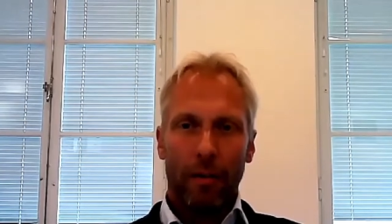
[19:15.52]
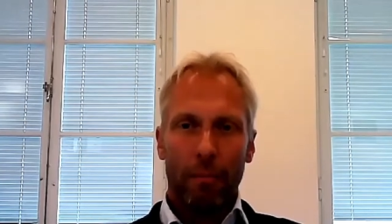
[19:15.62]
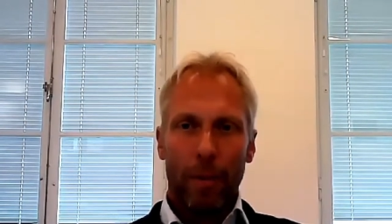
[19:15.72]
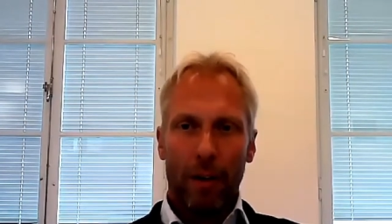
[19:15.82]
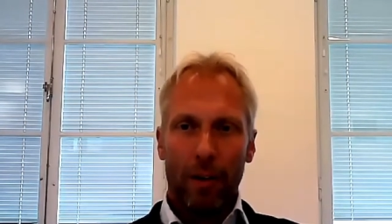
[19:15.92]
a
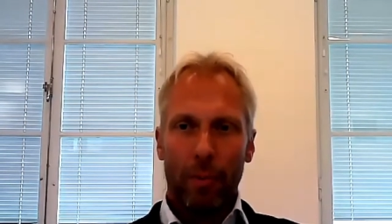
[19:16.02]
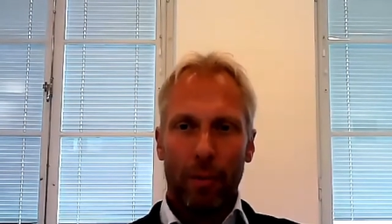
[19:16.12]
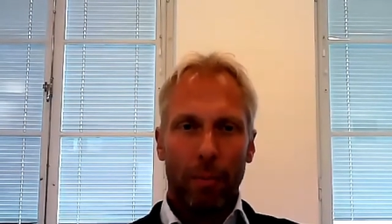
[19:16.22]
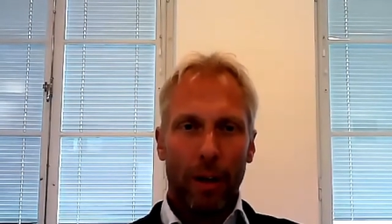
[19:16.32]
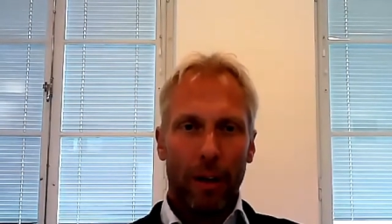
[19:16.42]

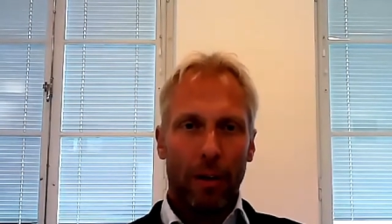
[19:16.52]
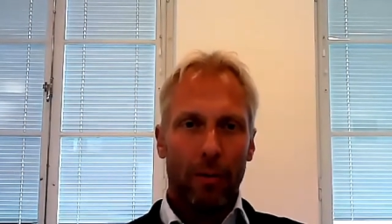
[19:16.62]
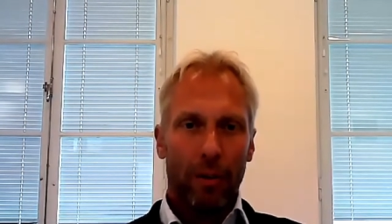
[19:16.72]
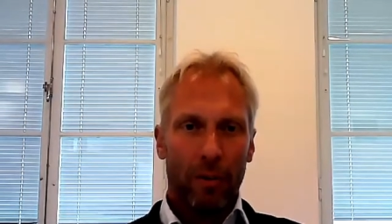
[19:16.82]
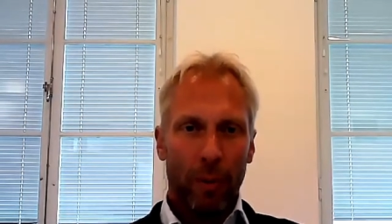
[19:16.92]
management
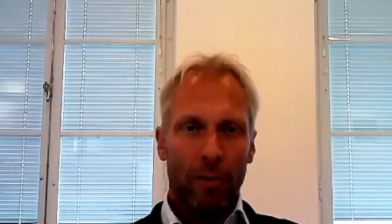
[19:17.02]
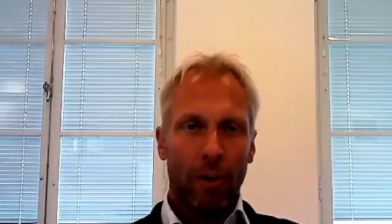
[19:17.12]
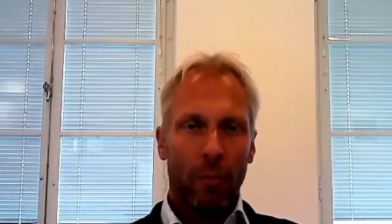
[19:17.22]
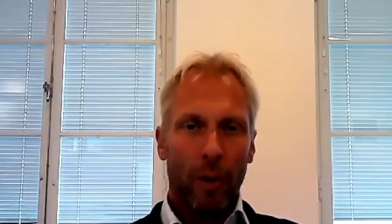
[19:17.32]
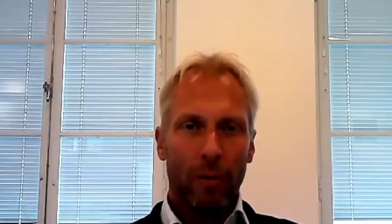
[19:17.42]
buyout is
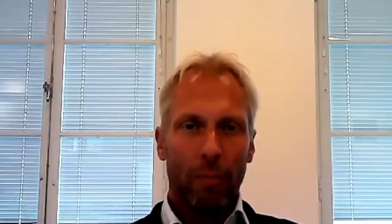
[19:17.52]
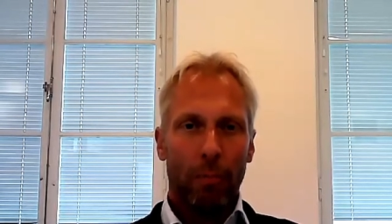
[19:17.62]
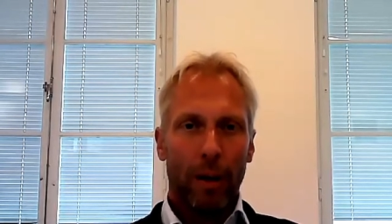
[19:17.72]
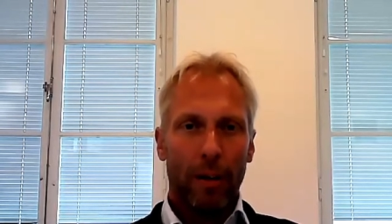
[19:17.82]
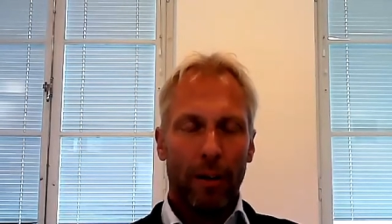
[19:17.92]
basically when you
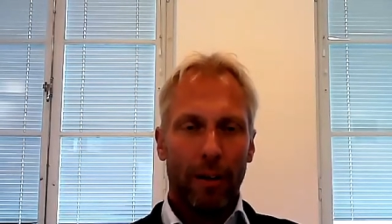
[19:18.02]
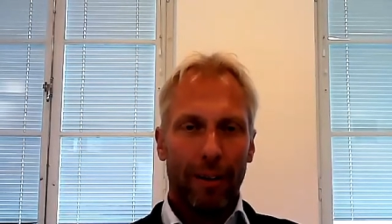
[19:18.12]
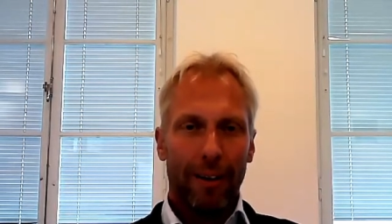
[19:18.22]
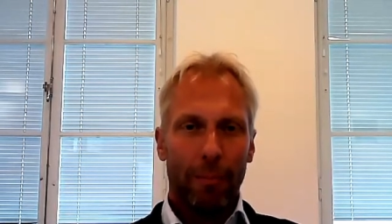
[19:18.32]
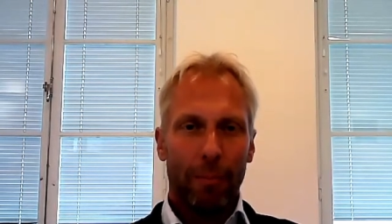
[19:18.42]
buy a
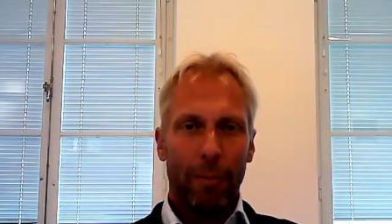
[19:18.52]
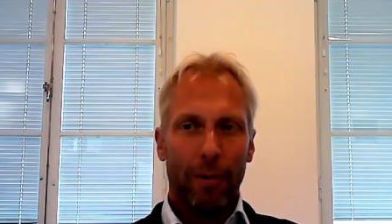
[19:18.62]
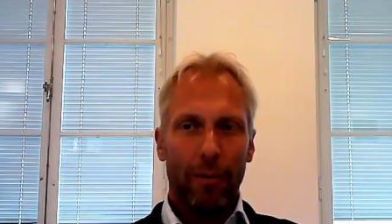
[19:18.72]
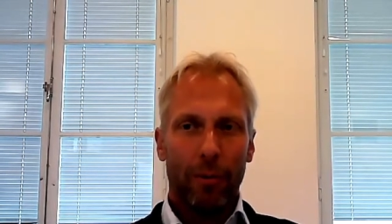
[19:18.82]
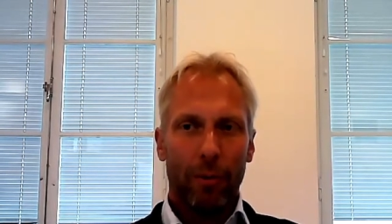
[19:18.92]

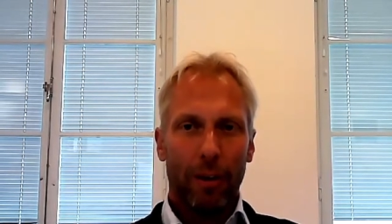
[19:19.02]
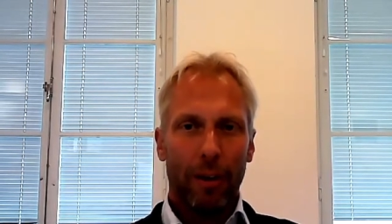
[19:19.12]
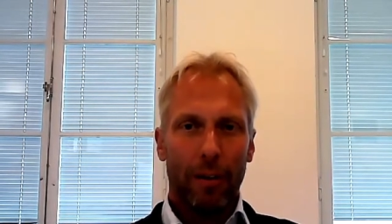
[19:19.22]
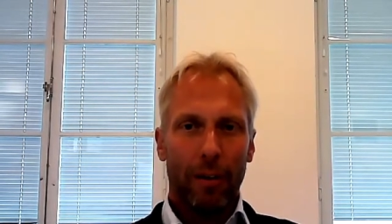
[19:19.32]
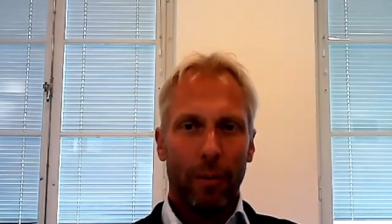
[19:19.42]
company
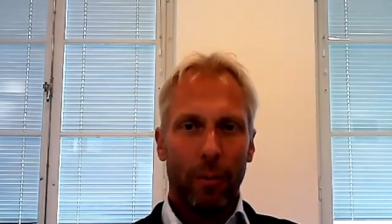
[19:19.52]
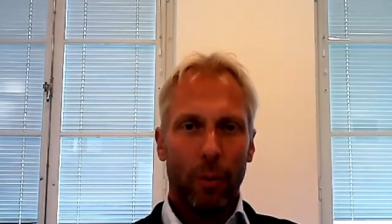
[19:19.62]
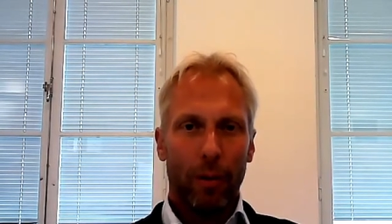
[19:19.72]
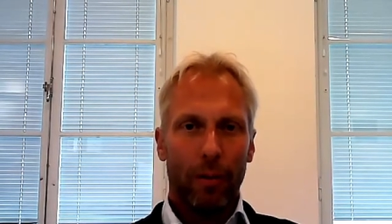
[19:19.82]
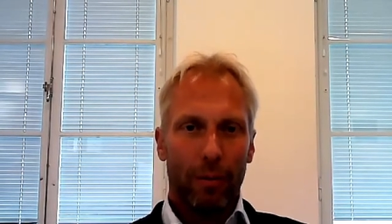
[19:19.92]
together
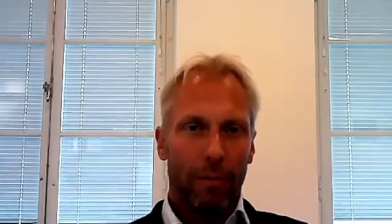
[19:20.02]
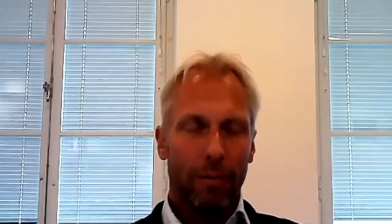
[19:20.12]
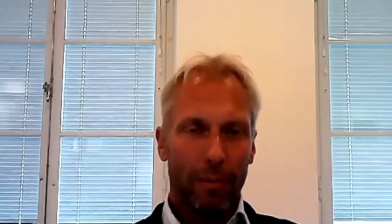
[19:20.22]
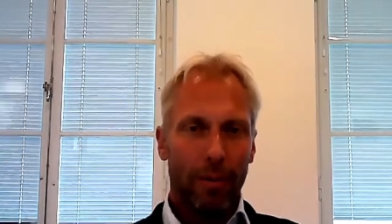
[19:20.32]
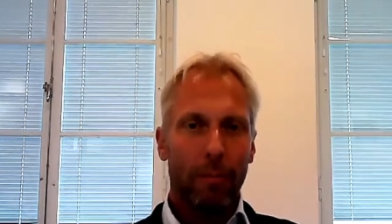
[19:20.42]
with
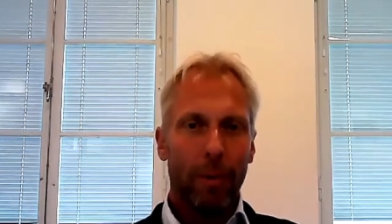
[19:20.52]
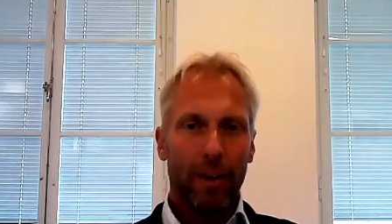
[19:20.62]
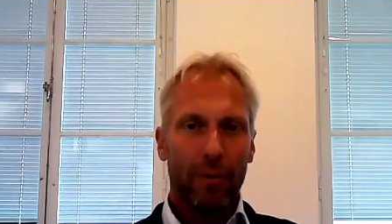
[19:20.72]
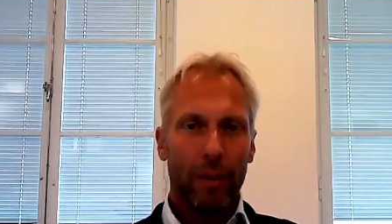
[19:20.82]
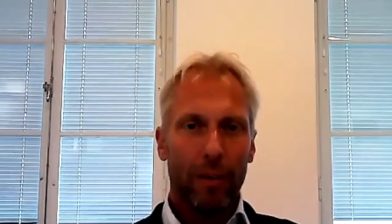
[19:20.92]
the
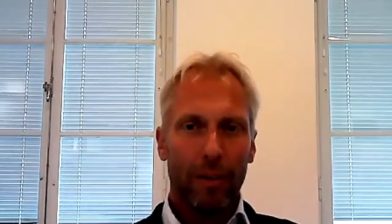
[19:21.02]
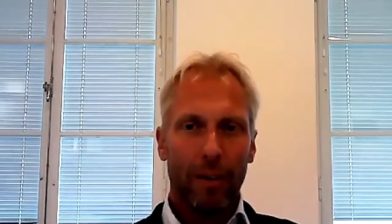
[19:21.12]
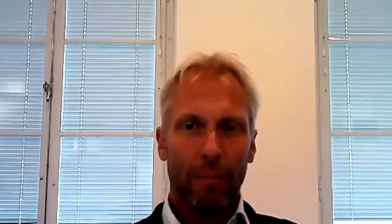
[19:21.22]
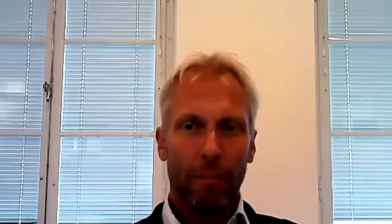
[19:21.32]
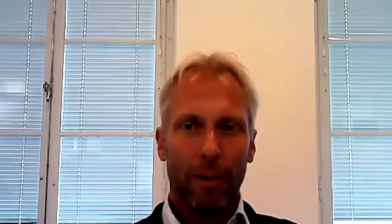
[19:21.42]
management in the
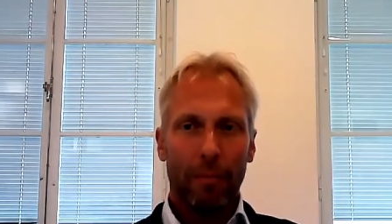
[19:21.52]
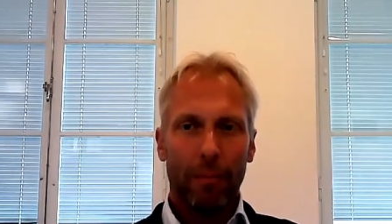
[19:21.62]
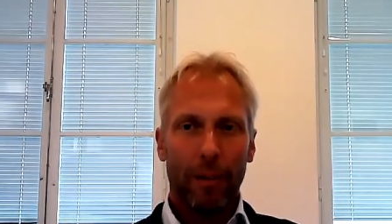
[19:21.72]
company.